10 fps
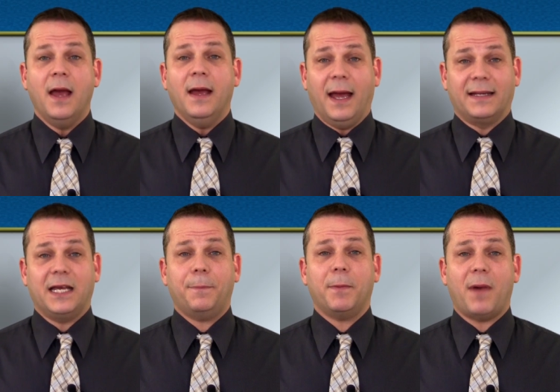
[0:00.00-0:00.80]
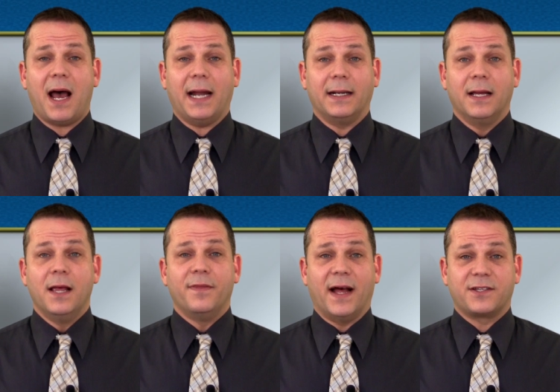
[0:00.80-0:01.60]
And keep in mind
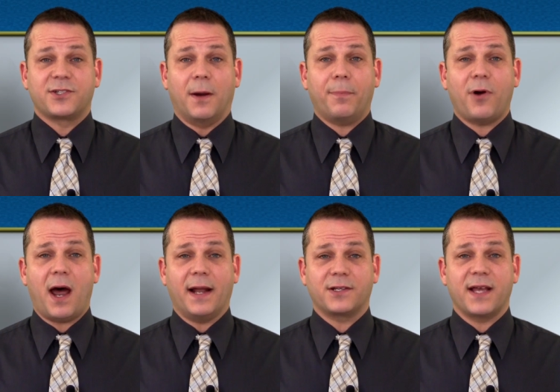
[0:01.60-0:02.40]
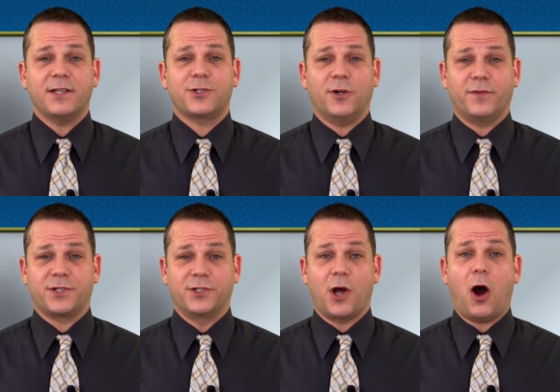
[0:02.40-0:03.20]
that some products and
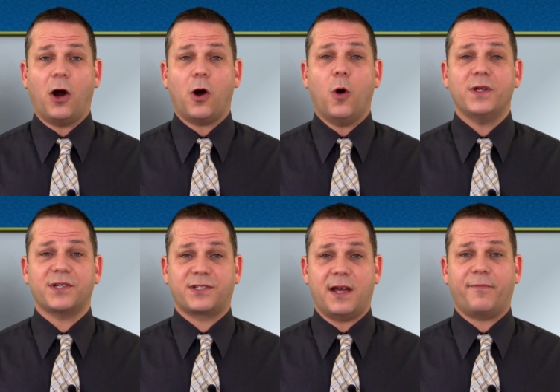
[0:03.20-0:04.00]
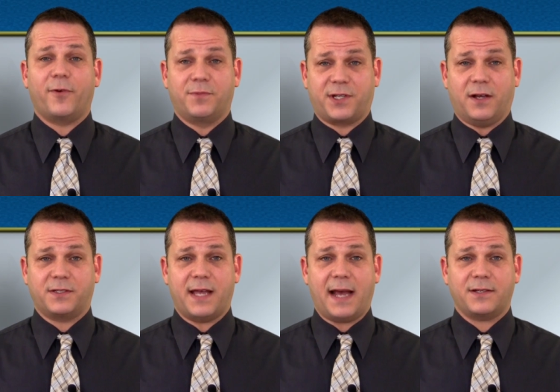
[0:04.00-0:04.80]
services are always exempt from sales
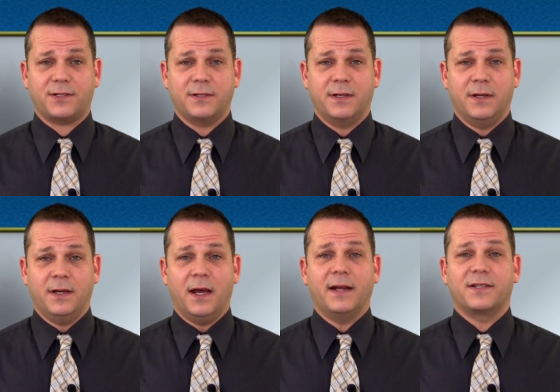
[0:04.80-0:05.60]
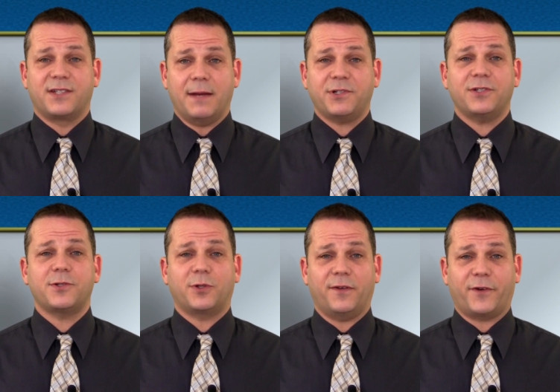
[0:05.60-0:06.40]
tax. An exemption
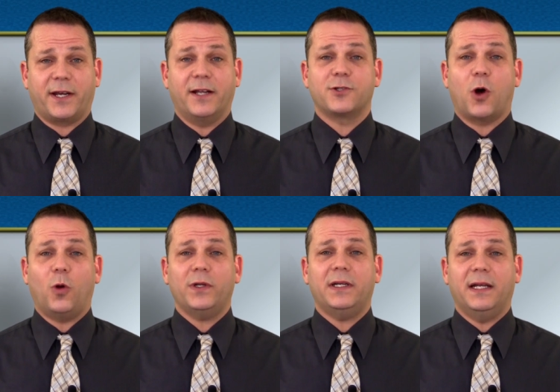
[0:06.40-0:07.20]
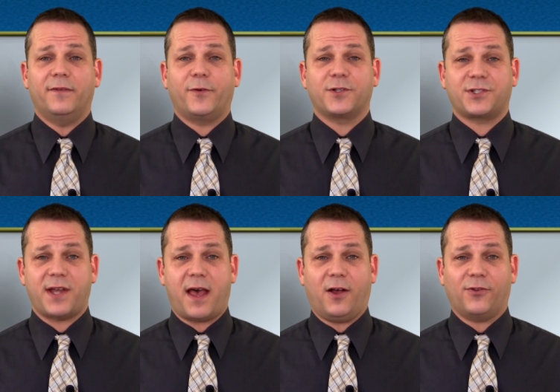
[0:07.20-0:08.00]
certificate is only needed for
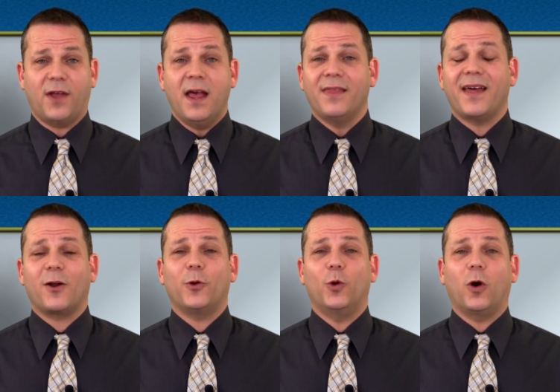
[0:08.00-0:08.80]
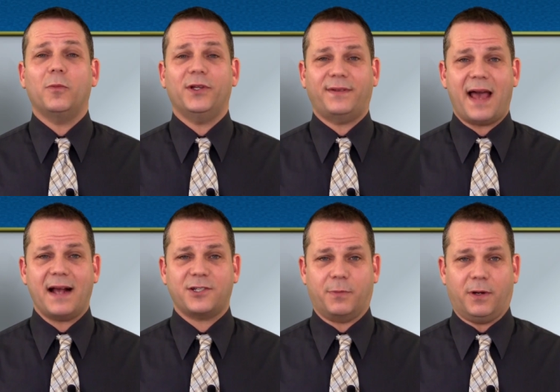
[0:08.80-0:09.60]
sales that are normally
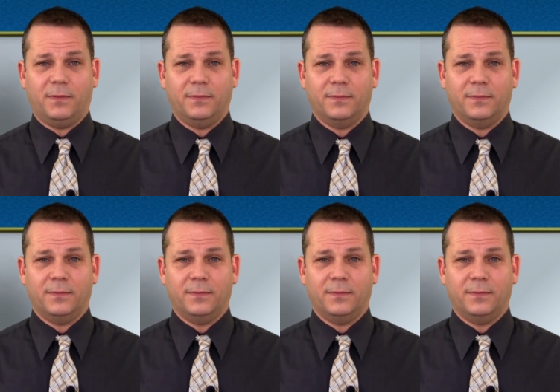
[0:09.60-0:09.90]
taxable.